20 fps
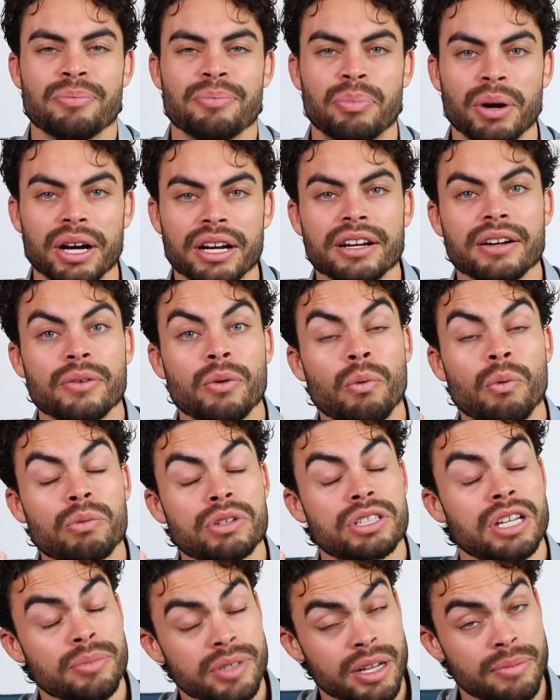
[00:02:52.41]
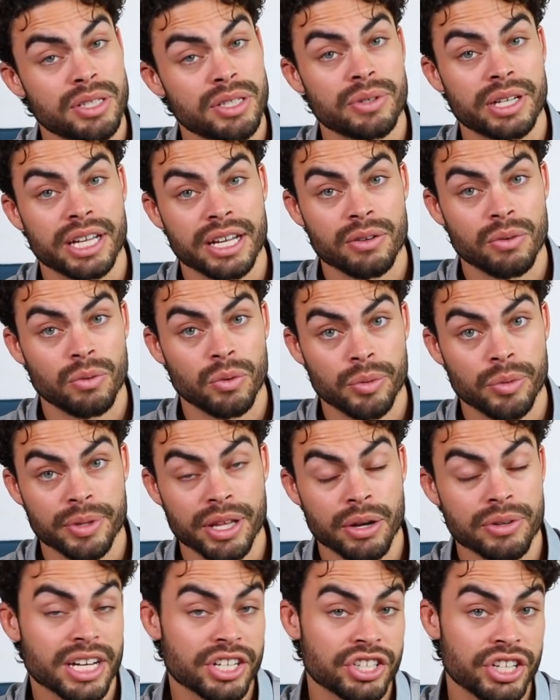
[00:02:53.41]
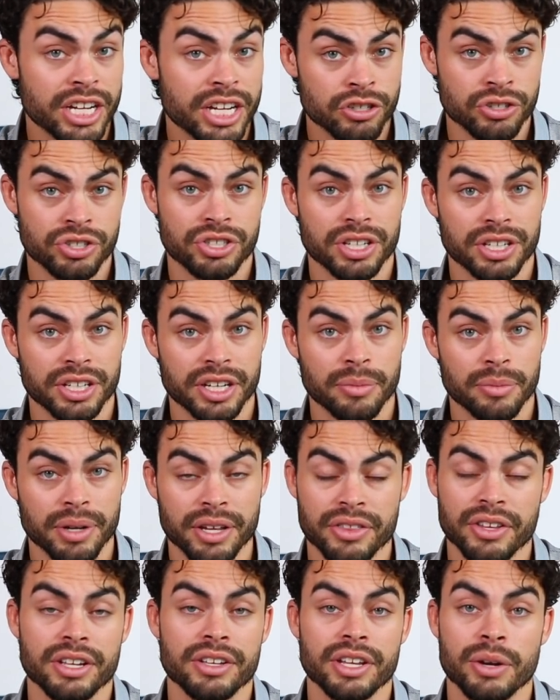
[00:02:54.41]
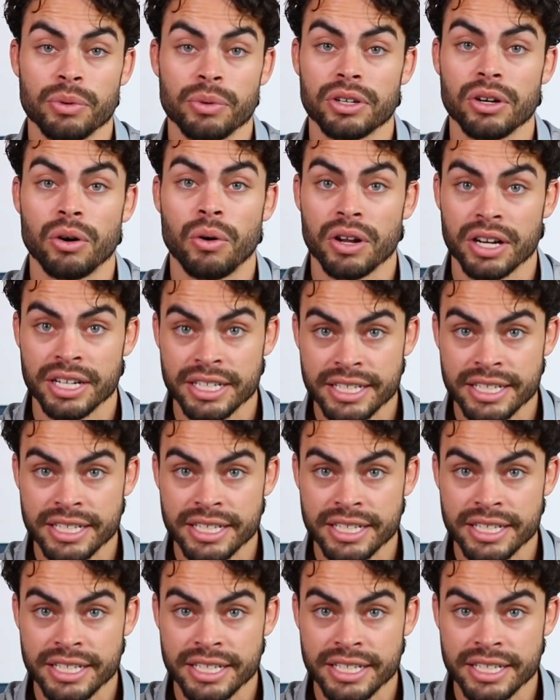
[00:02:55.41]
But sometimes he would get a woman that was actually interested in him, and then they would go on a